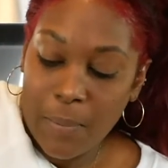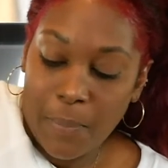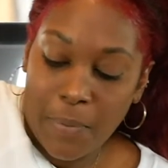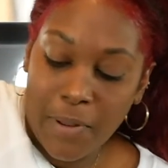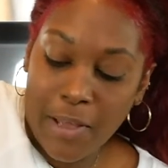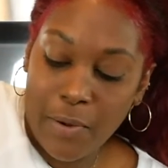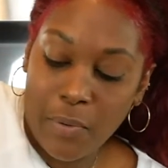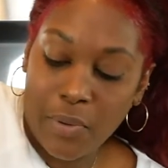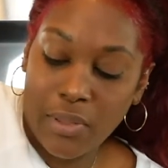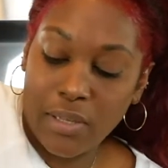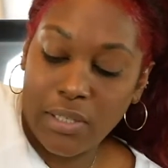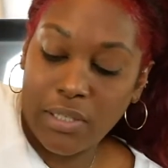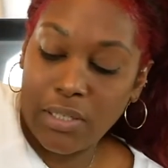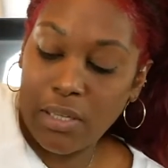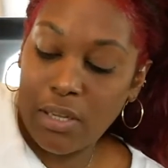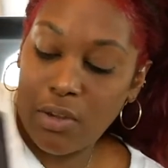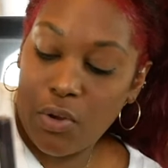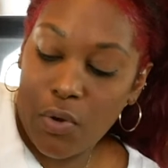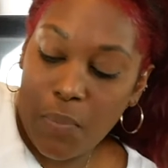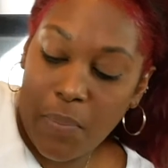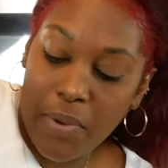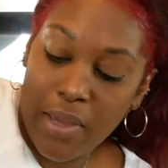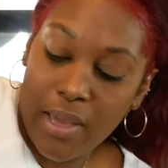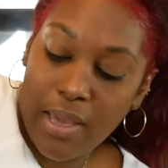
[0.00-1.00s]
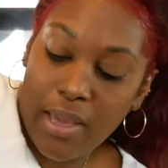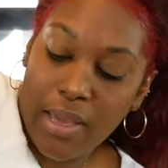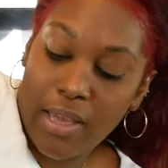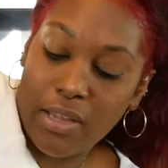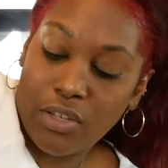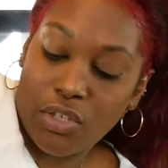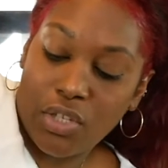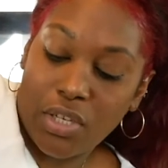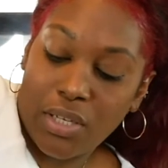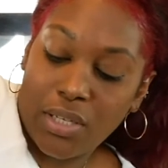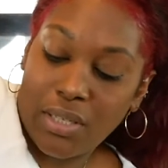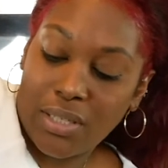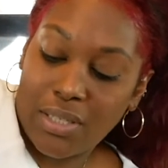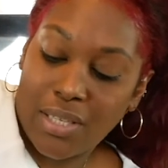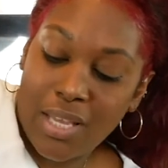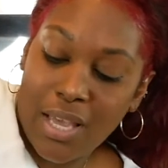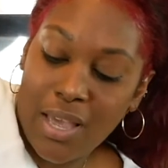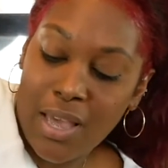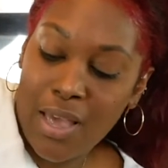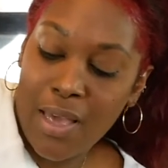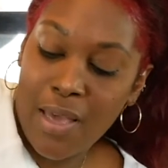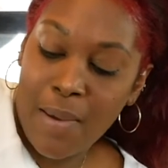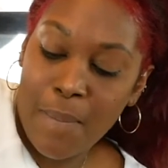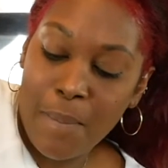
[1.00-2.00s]
play with this a little bit and just
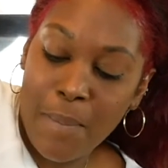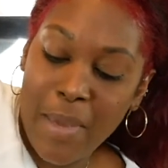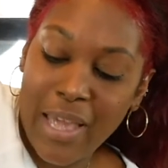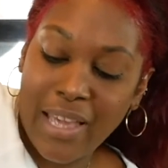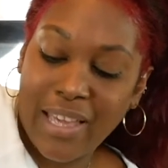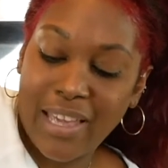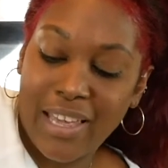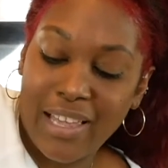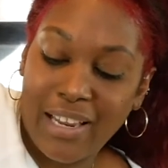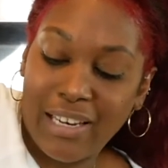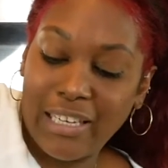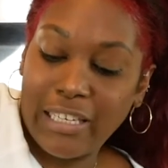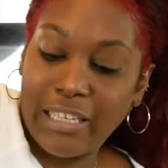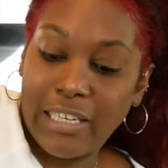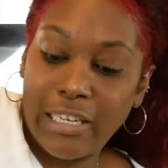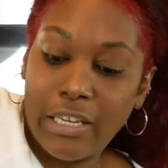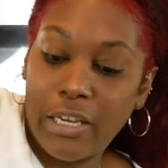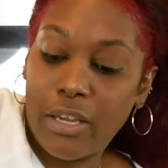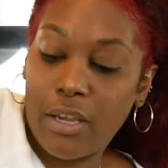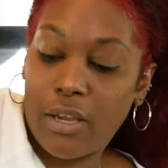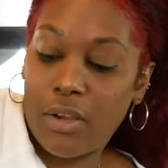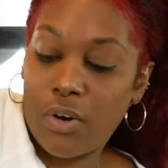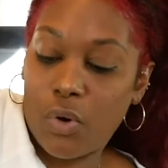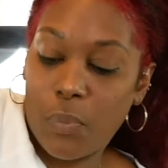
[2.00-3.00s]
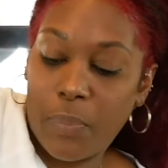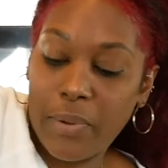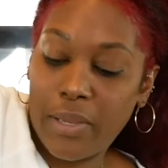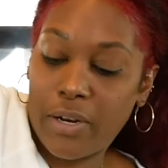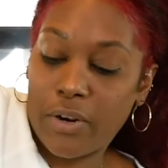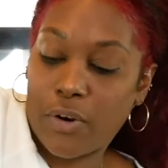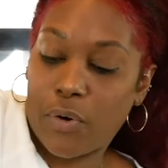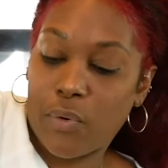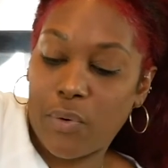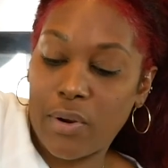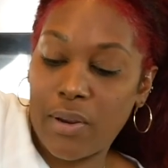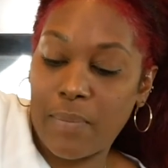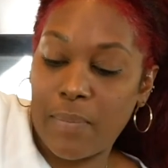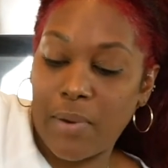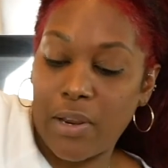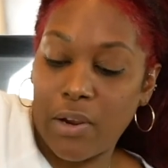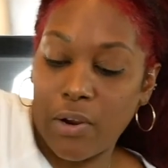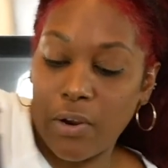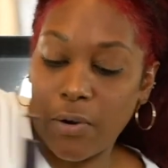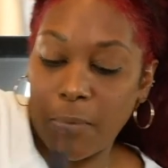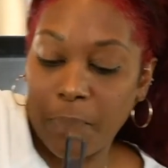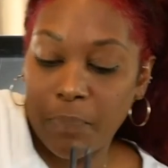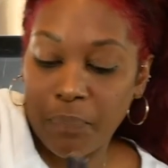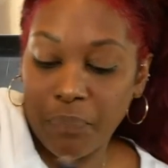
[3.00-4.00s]
make it a little bit of
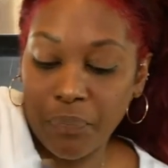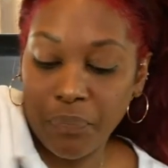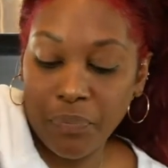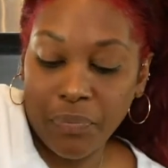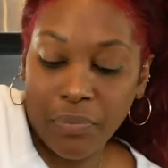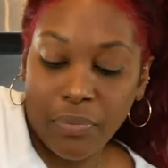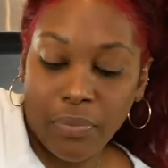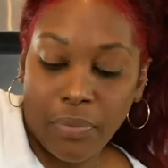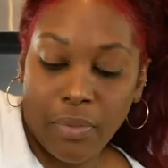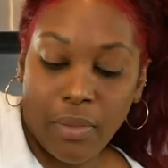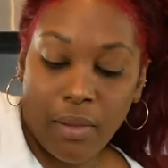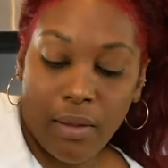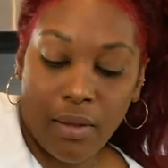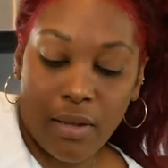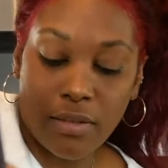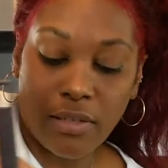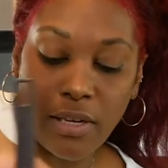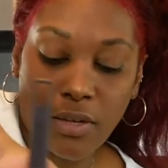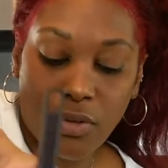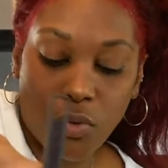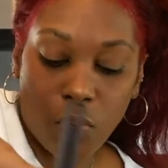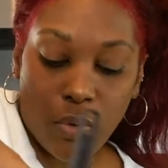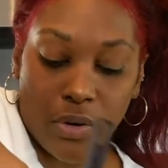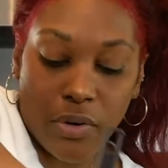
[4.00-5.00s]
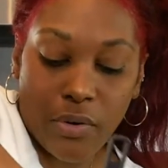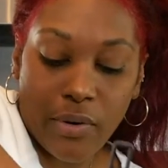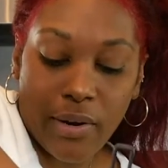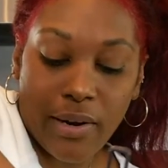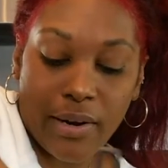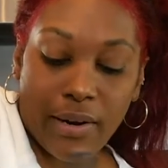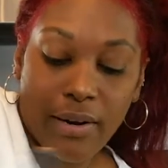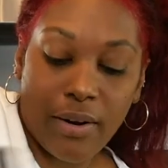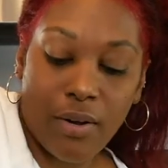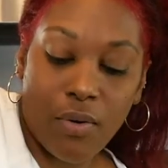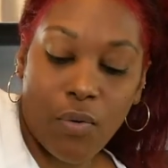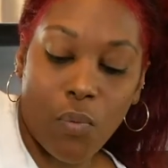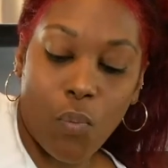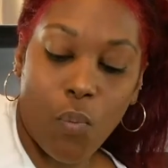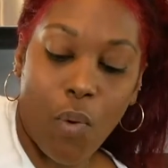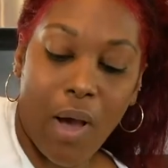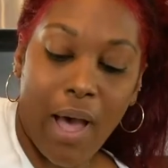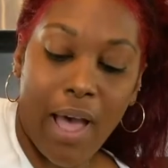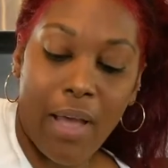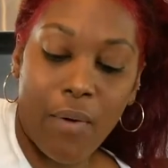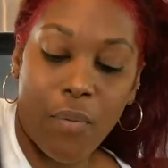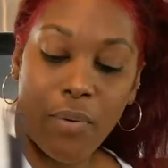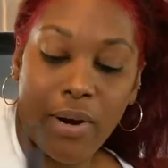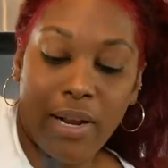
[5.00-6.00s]
creamier. Because I was wondering
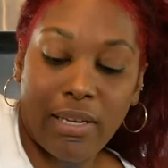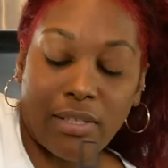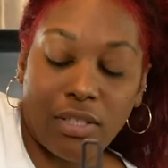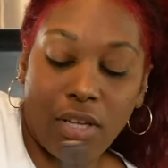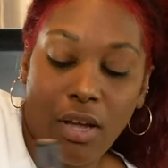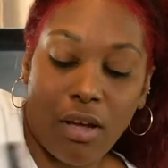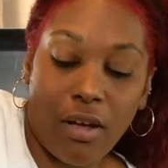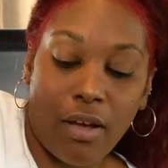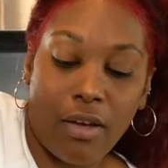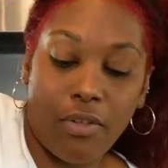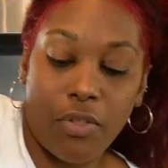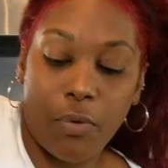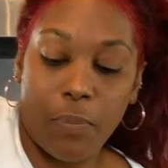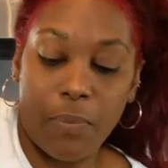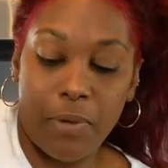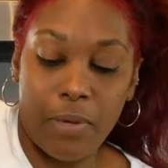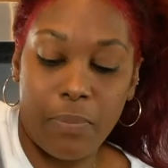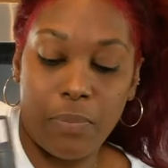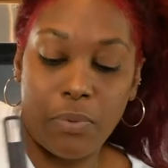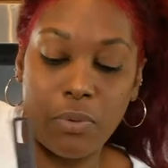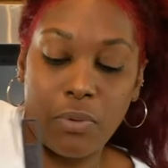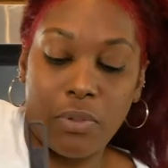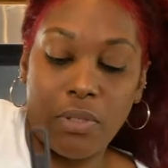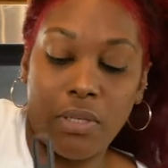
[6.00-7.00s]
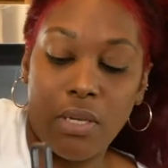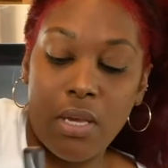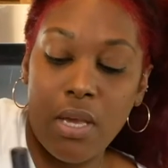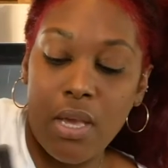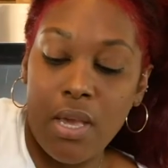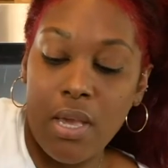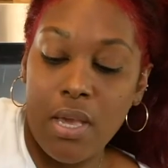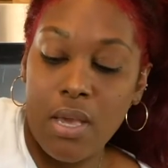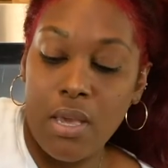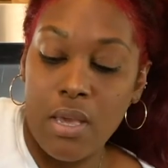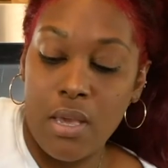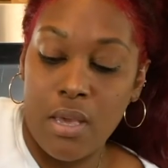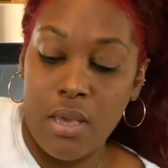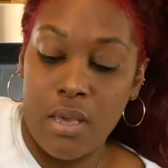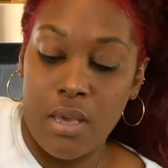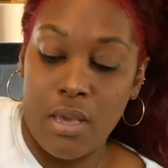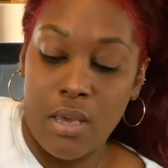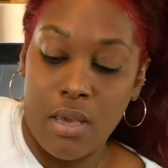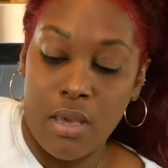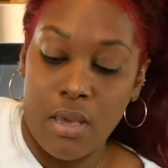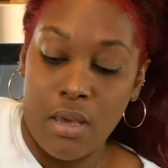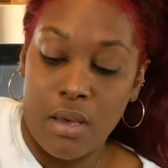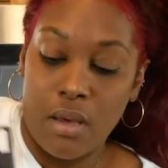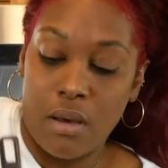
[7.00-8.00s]
why when I saw other people's,
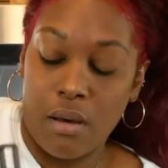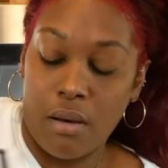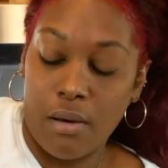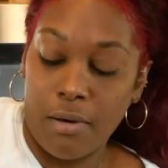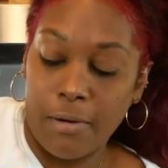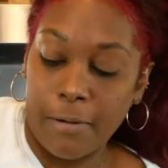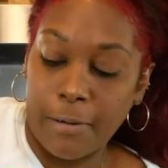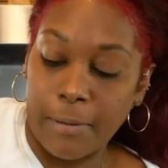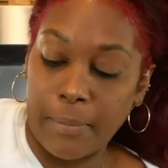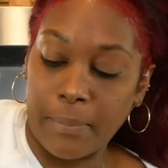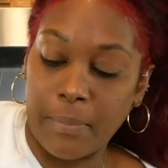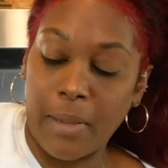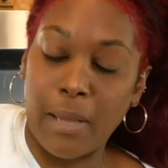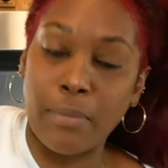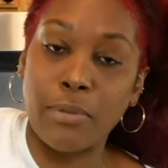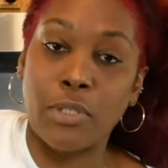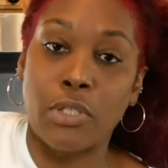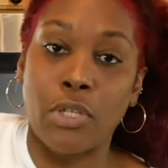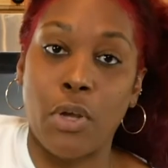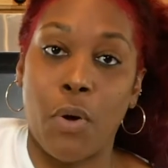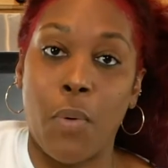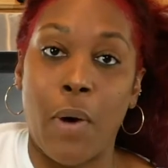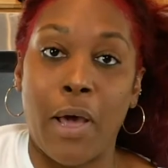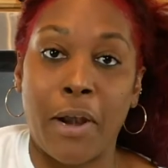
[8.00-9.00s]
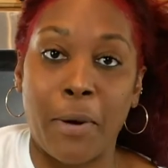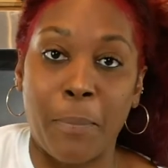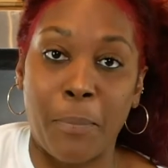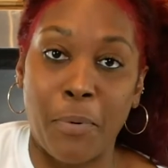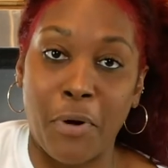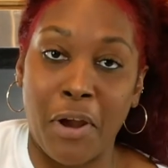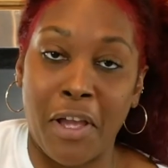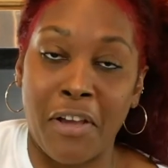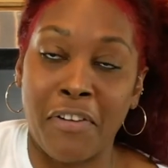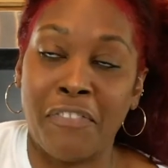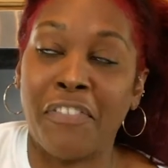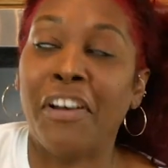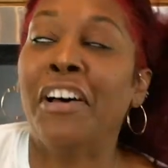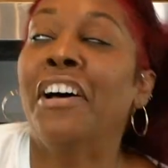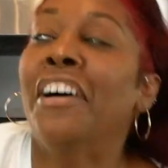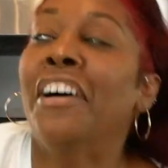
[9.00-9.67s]
I'm so out of breath.